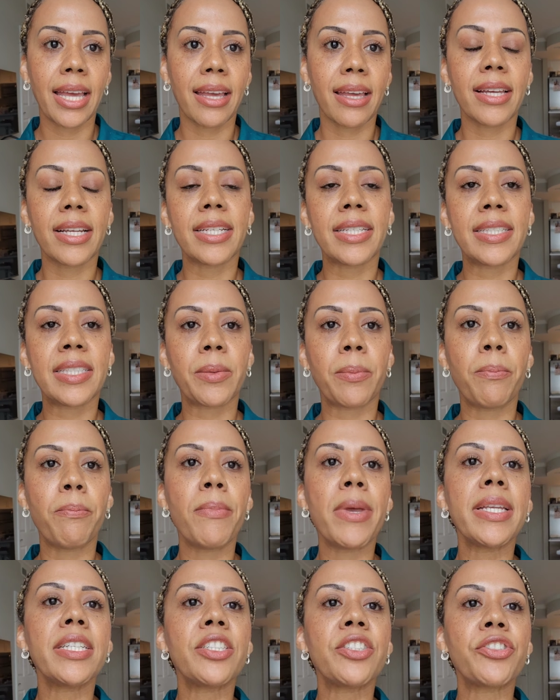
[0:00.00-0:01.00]
His
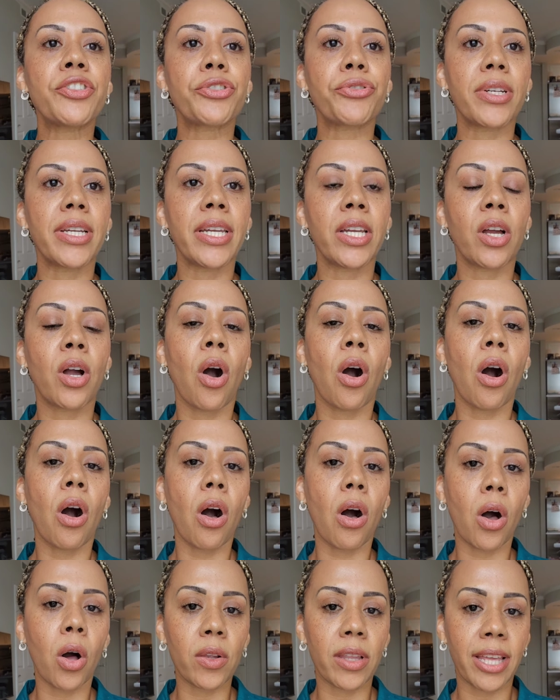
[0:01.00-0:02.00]
ministry
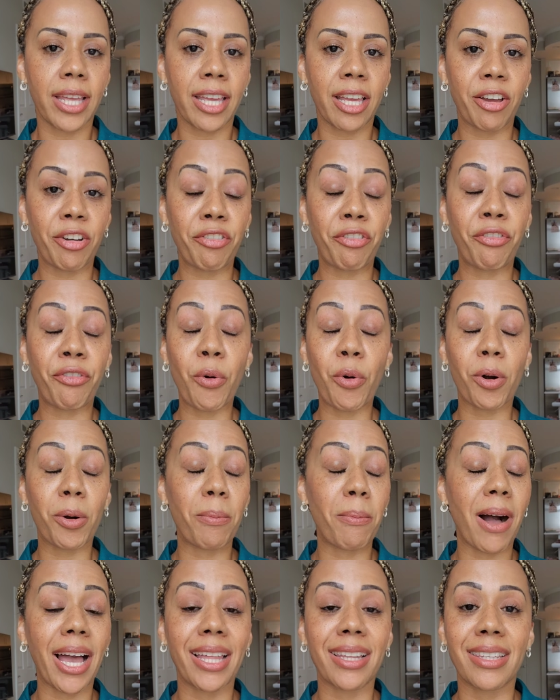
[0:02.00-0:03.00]
calling for
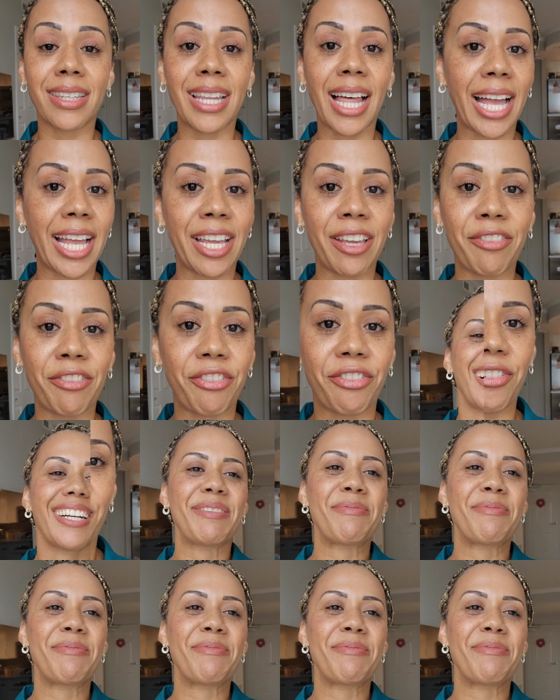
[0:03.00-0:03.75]
my life.